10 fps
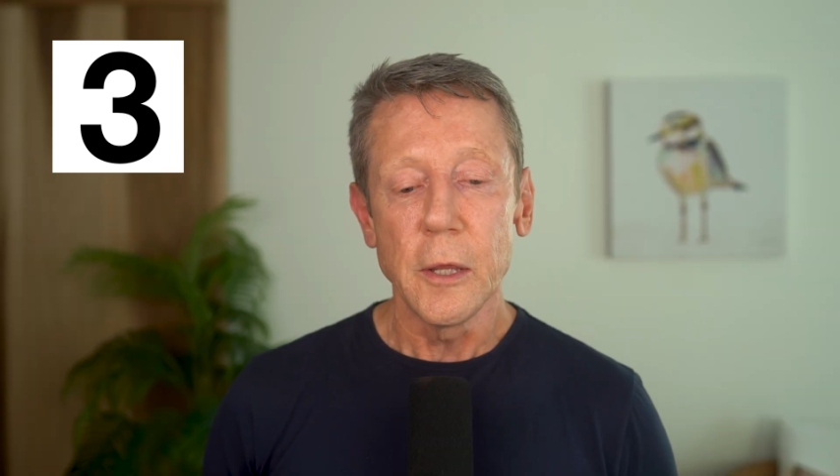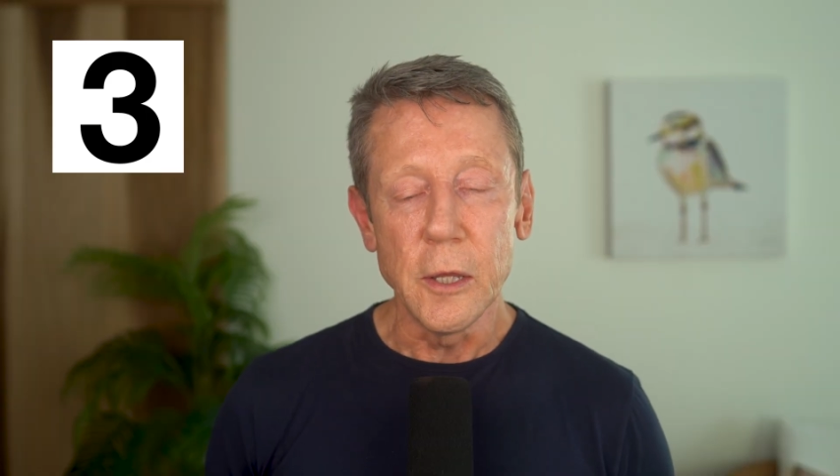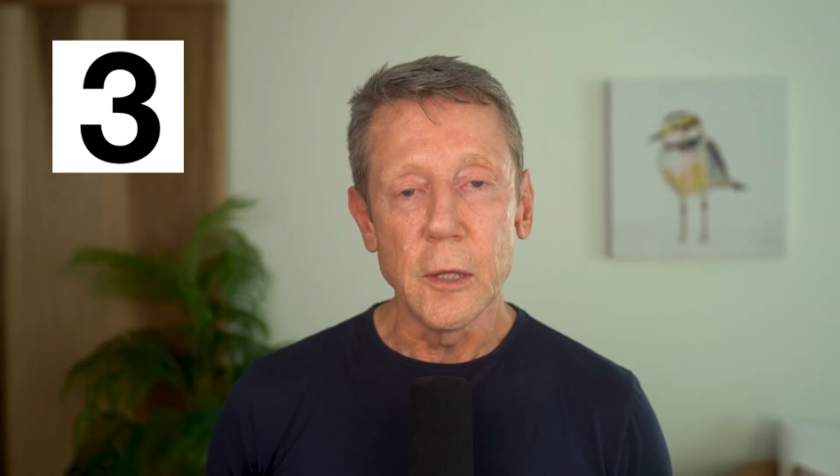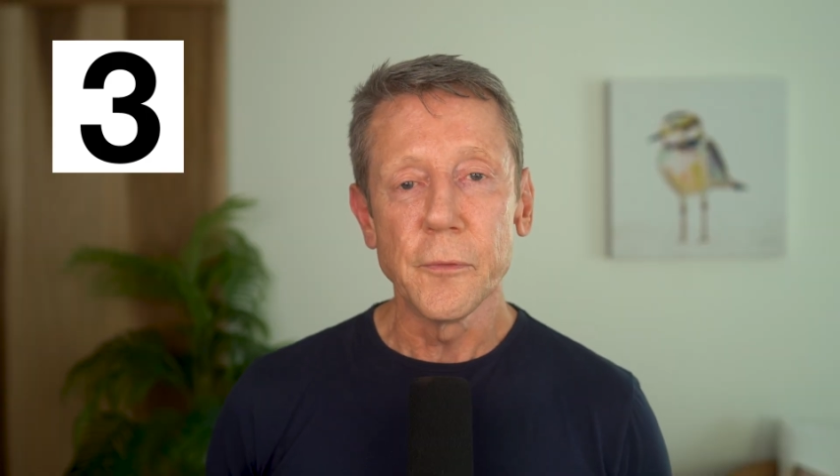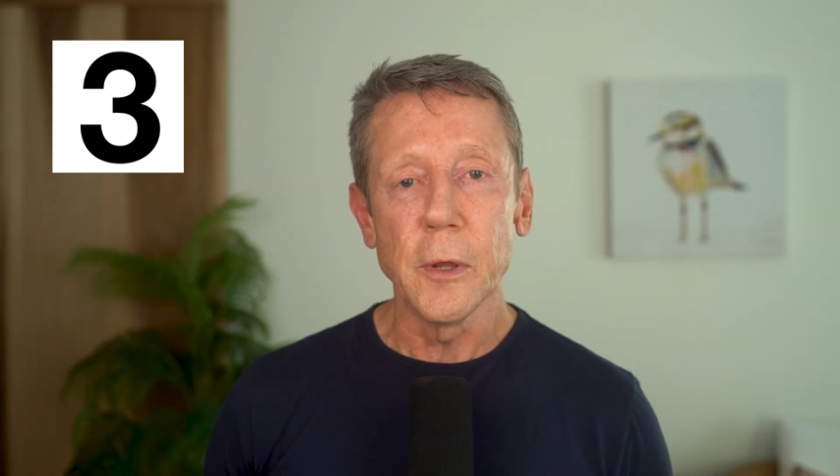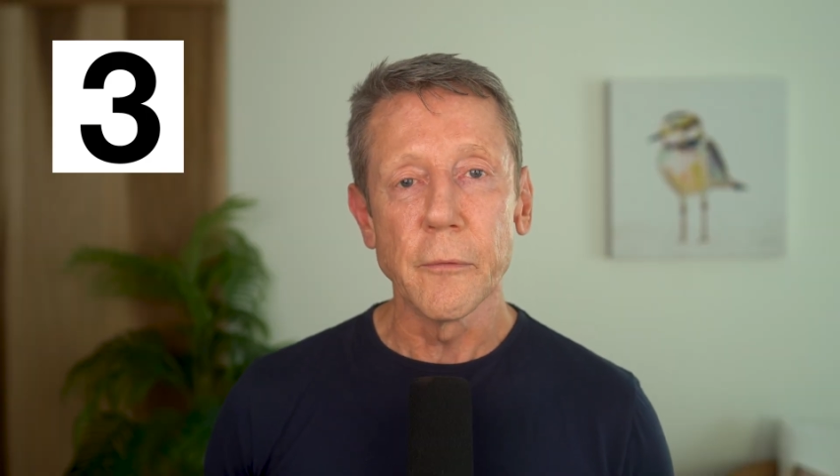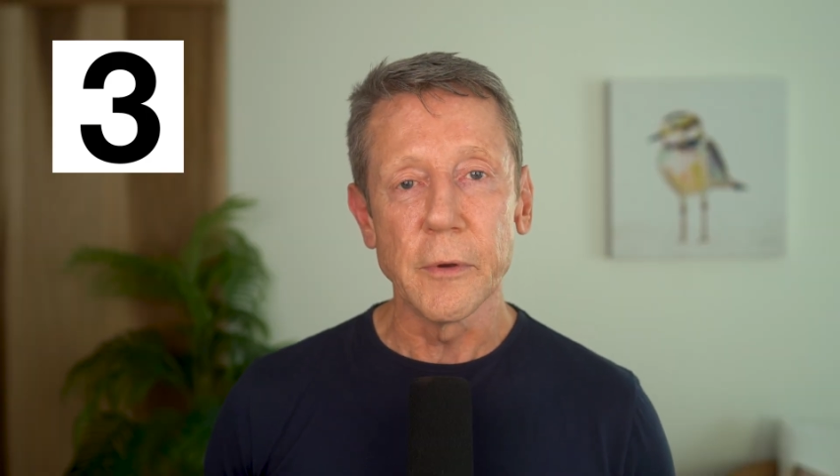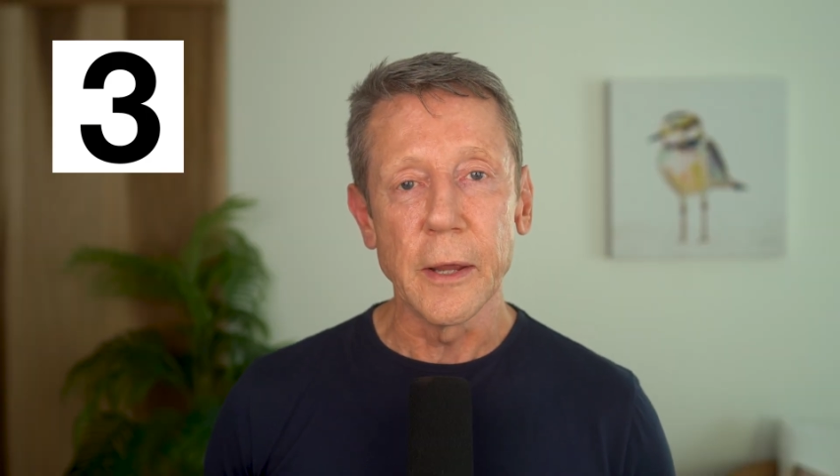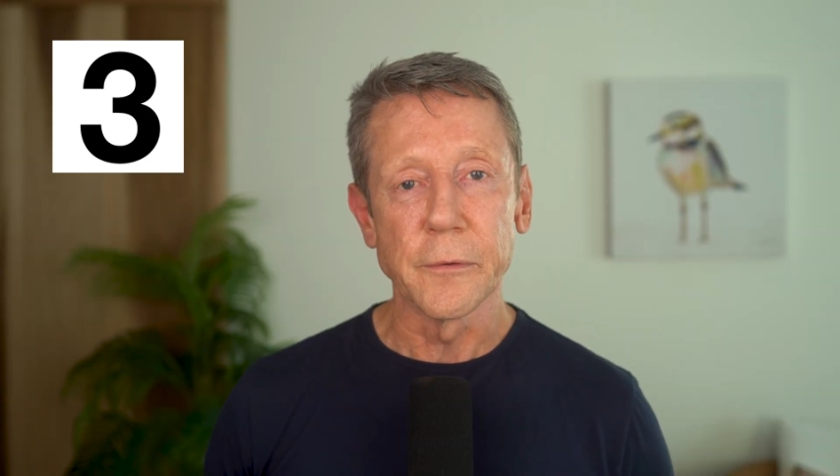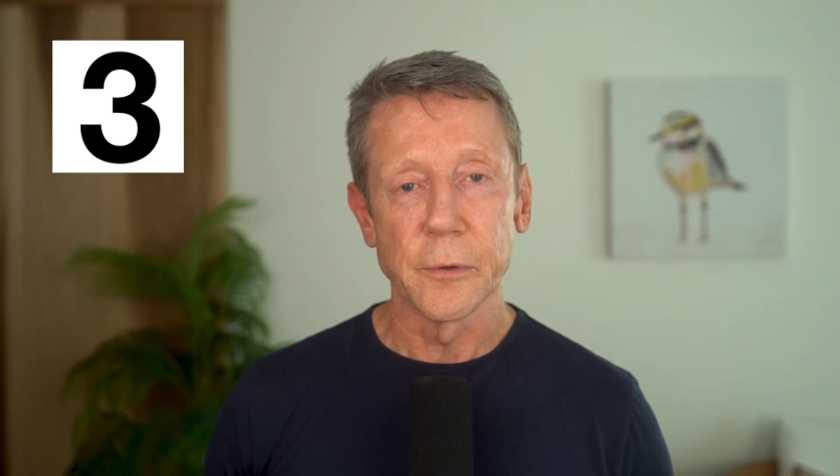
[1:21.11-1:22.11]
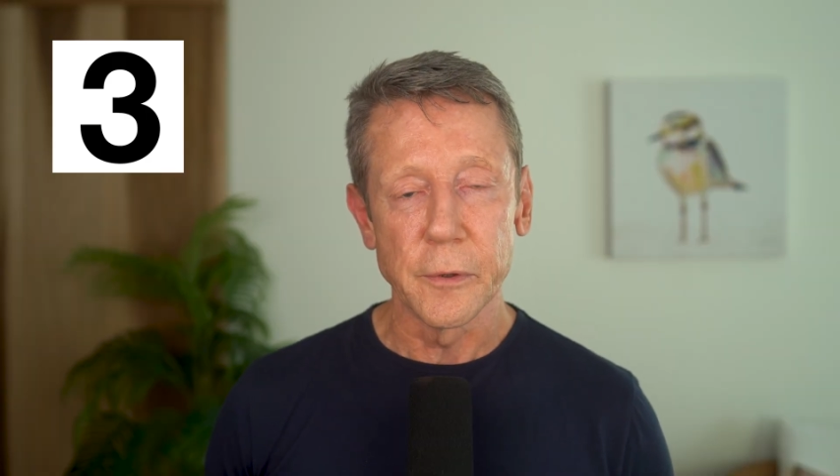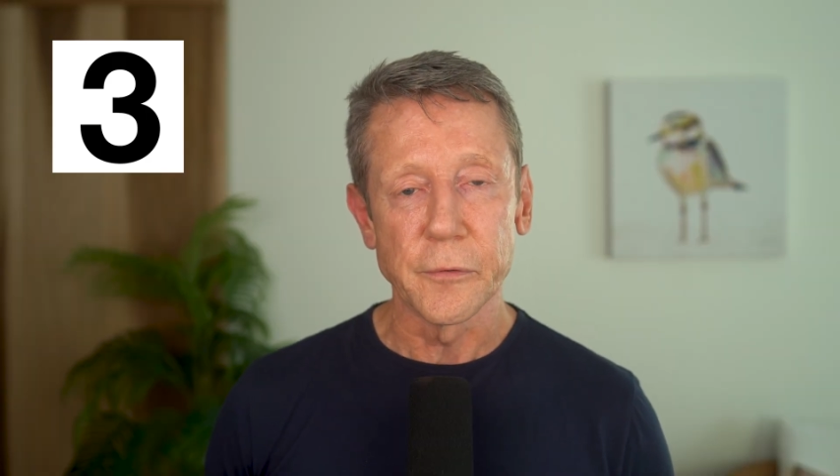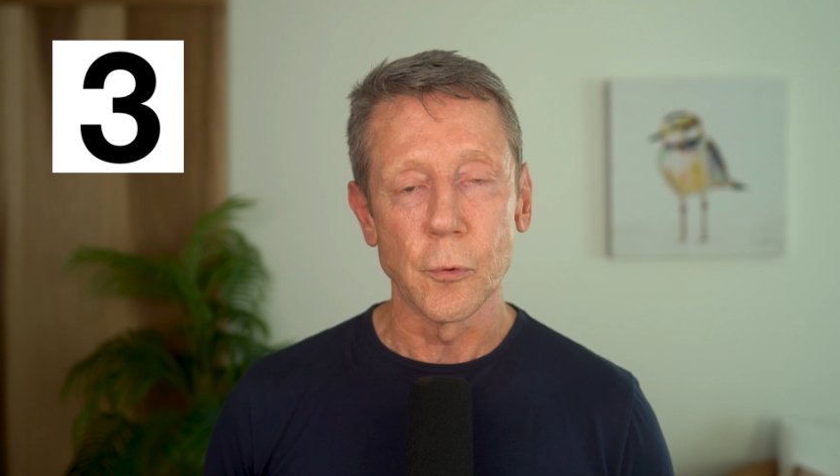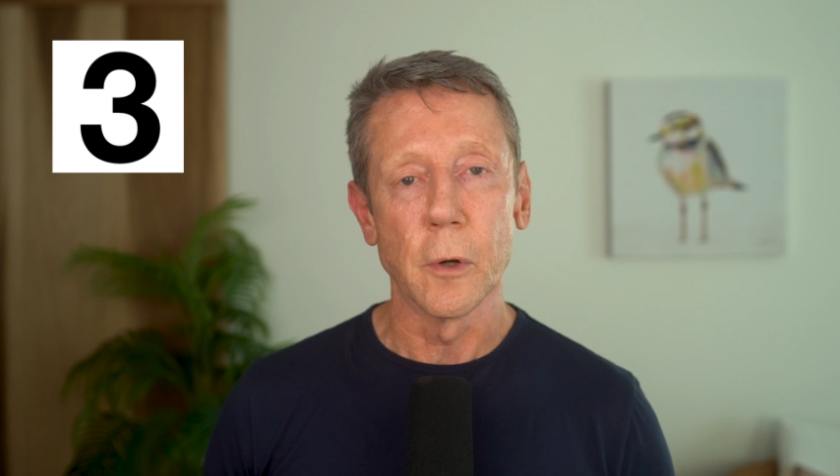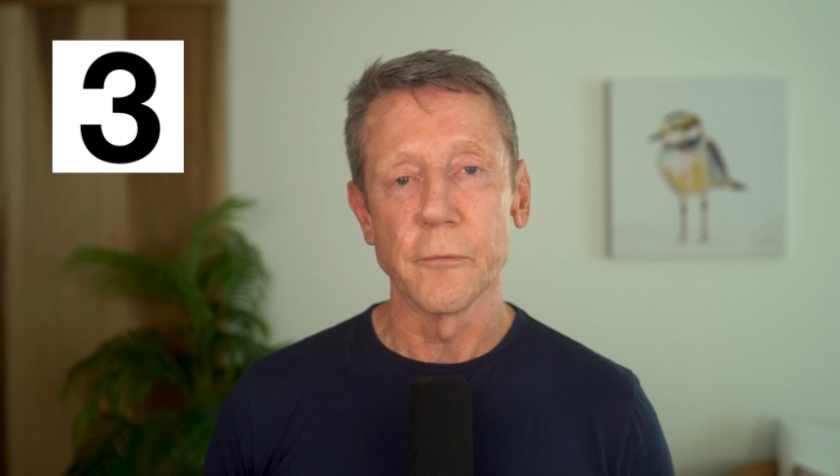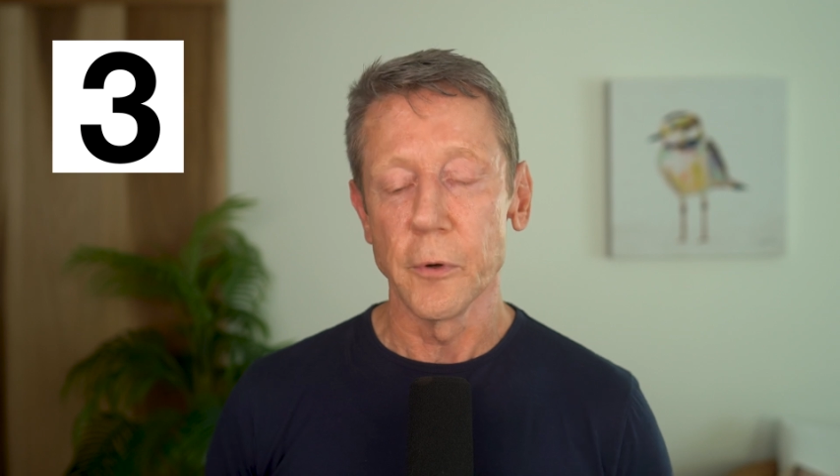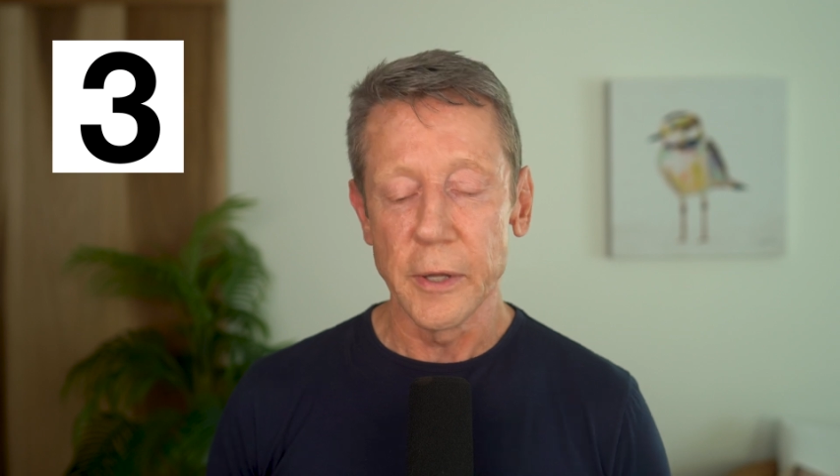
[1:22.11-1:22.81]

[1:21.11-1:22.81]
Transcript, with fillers: If you have an answer that's wrong for